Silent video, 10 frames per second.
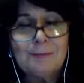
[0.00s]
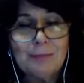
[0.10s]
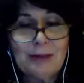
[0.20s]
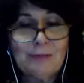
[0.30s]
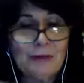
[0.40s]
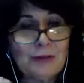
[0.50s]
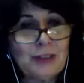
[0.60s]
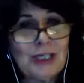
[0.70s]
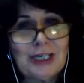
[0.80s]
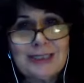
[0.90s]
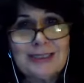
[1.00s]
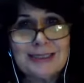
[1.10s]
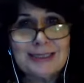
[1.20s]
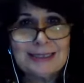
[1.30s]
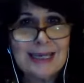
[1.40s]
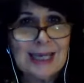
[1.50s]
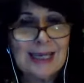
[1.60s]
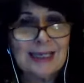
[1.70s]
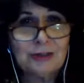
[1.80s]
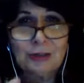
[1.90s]
If you just
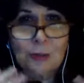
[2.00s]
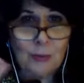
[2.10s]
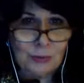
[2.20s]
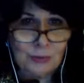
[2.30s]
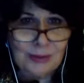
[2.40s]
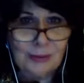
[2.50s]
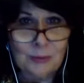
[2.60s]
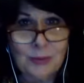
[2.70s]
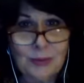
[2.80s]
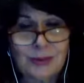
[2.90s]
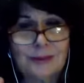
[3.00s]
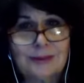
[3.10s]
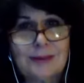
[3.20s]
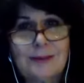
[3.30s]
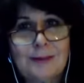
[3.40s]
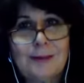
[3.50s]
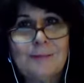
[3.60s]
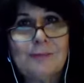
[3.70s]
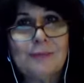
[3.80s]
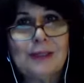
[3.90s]
stay in your own little world,
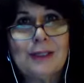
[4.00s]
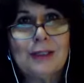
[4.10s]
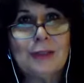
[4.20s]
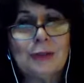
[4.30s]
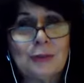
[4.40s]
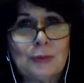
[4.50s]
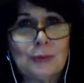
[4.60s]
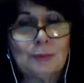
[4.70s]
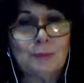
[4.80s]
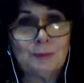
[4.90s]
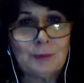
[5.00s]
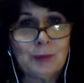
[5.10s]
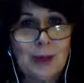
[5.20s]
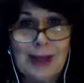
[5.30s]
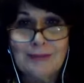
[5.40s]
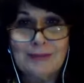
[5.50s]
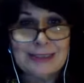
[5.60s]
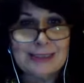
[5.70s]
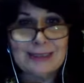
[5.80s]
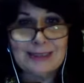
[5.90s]
you'll you'll have
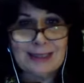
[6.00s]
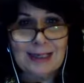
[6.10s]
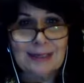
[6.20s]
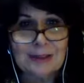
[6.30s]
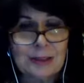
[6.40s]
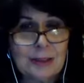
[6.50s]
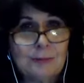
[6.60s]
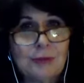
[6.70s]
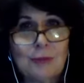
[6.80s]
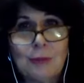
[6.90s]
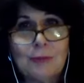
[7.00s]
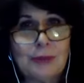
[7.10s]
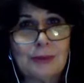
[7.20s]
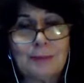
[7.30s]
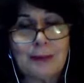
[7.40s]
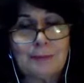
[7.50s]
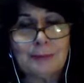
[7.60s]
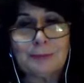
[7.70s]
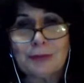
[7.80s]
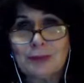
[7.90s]
discontent. You won't really be able to
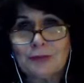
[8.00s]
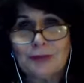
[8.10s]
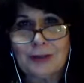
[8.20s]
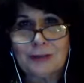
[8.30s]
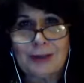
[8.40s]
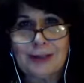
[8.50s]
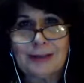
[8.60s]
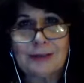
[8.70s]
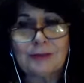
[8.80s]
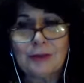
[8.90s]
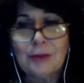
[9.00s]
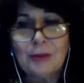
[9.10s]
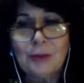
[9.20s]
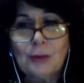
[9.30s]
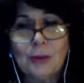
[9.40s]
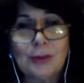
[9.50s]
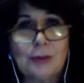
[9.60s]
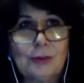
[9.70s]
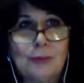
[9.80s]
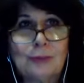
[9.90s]
put your finger on it, or
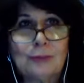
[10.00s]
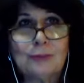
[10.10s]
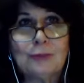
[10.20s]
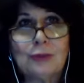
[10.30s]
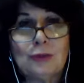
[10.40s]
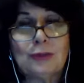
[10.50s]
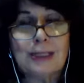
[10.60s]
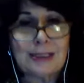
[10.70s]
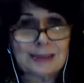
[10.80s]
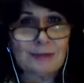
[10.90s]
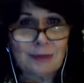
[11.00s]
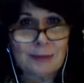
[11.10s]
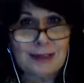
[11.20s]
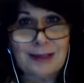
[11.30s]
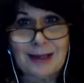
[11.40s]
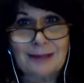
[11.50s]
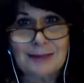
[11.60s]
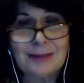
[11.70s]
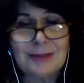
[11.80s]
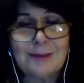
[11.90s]
you'll you'll think it's everybody else.